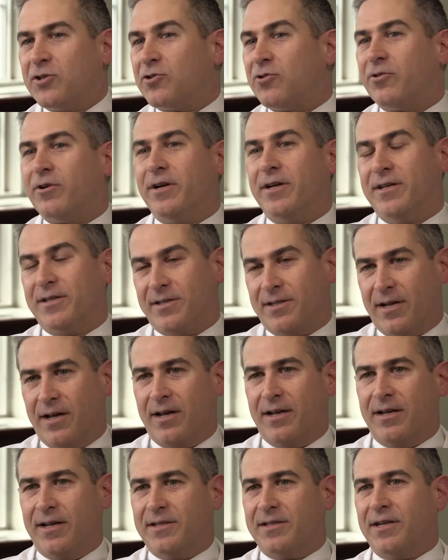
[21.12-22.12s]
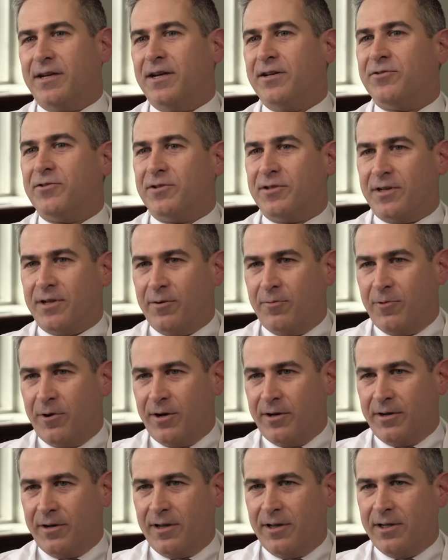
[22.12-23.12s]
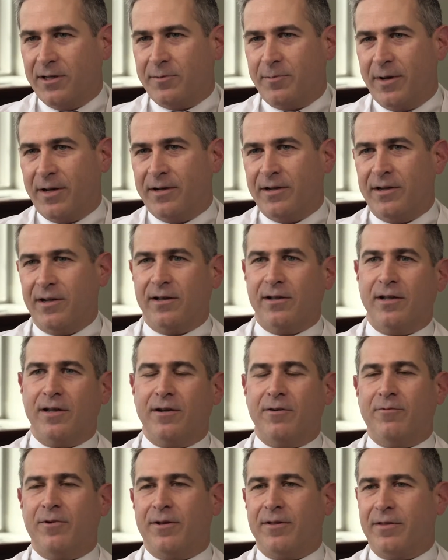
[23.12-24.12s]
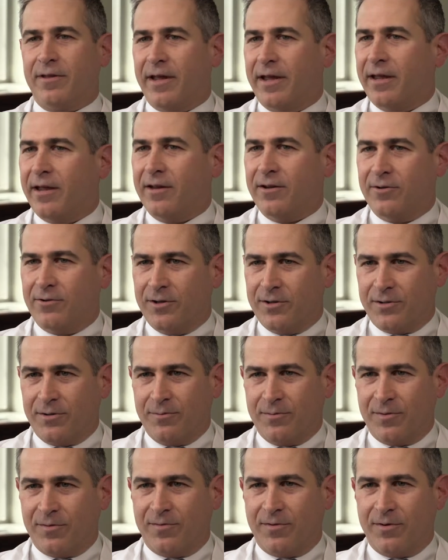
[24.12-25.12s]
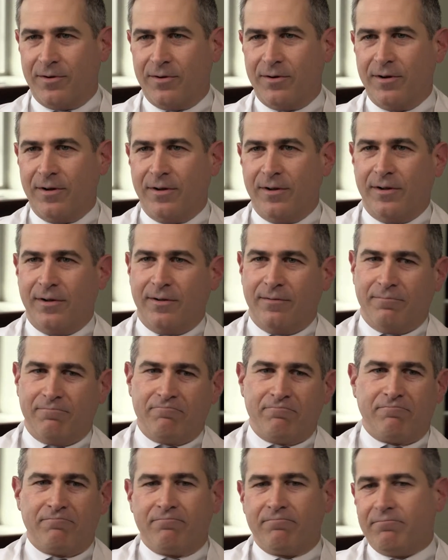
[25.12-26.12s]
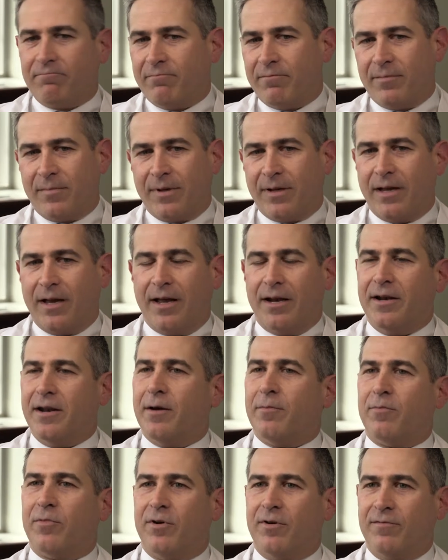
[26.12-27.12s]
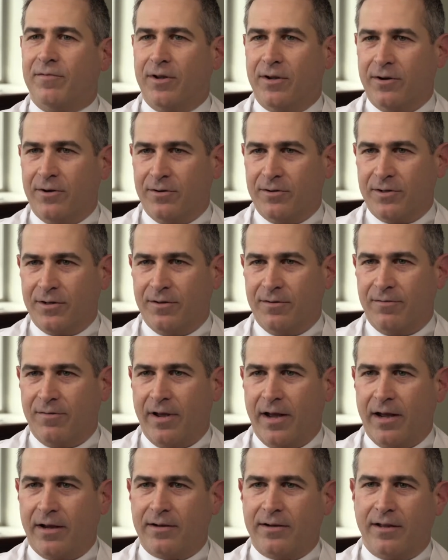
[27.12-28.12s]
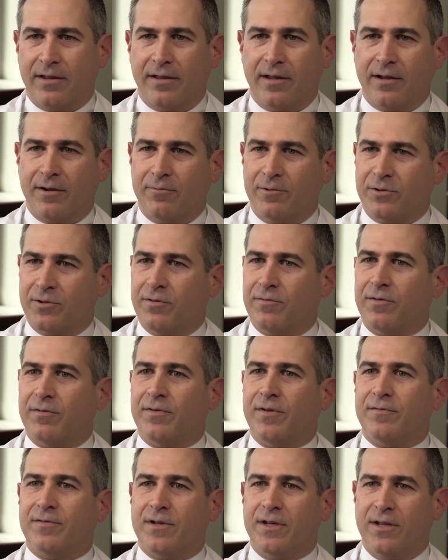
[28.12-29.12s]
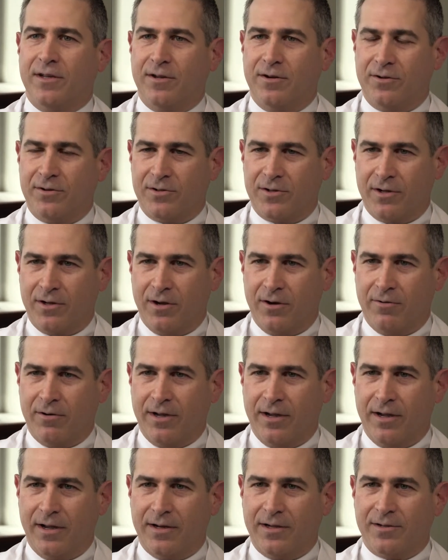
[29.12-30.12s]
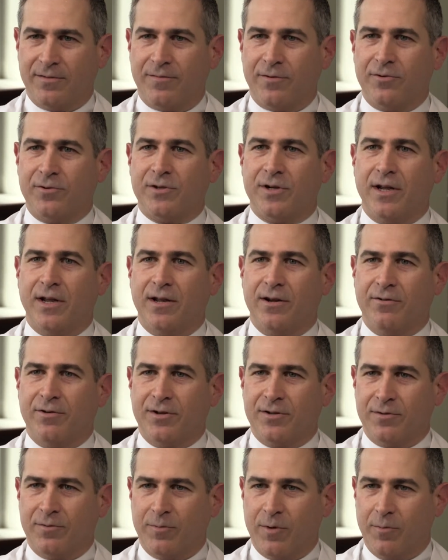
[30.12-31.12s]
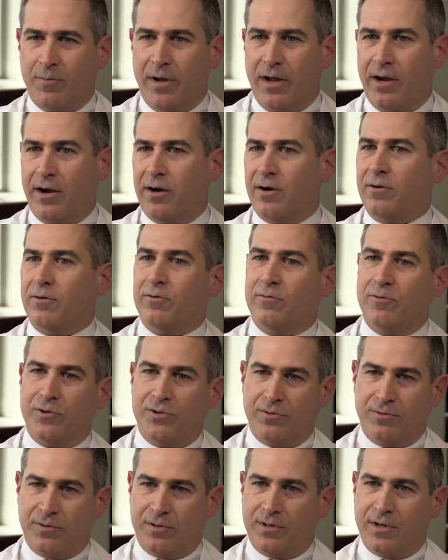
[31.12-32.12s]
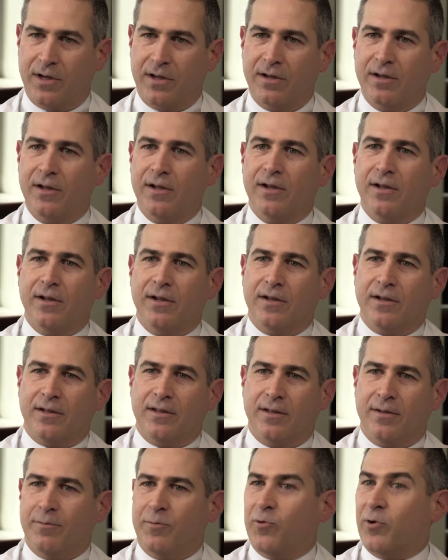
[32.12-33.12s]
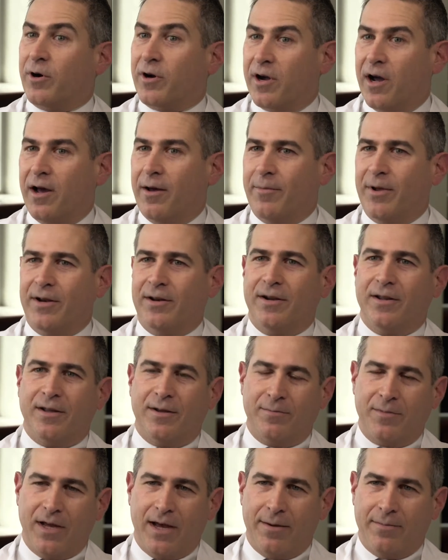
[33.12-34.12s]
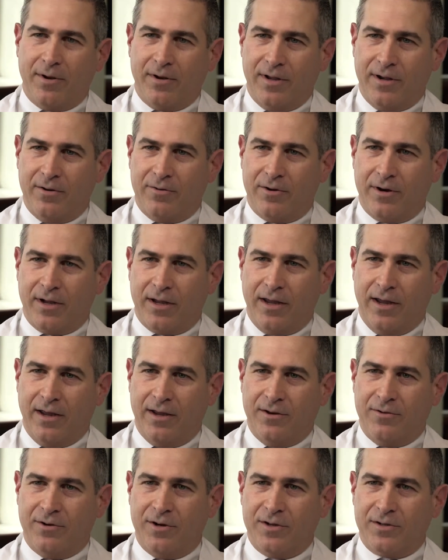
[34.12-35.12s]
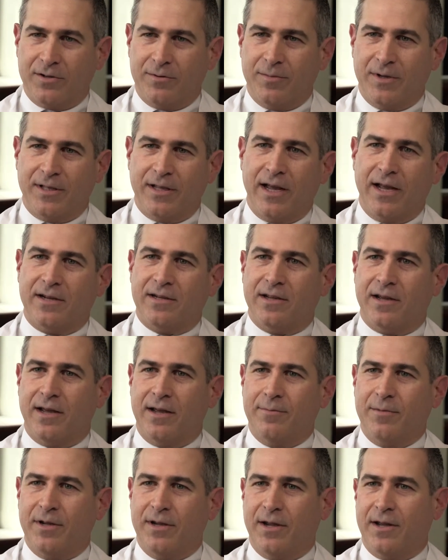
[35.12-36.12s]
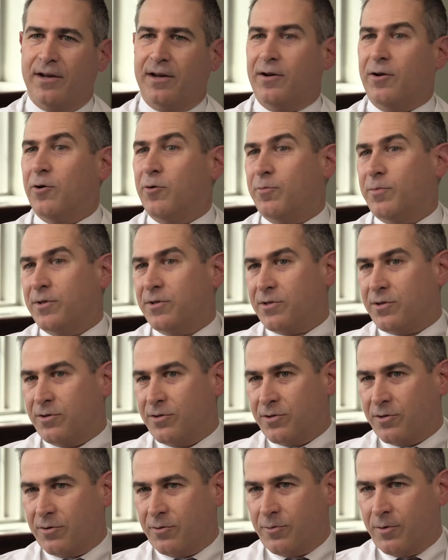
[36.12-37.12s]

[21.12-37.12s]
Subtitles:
story is an interesting one. He's been dealing with aneurysms for a number of years. In fact, I think it was over 15 years ago he had his first aneurysm repair, which was the more common abdominal aortic aneurysm. At that time, he had an open surgical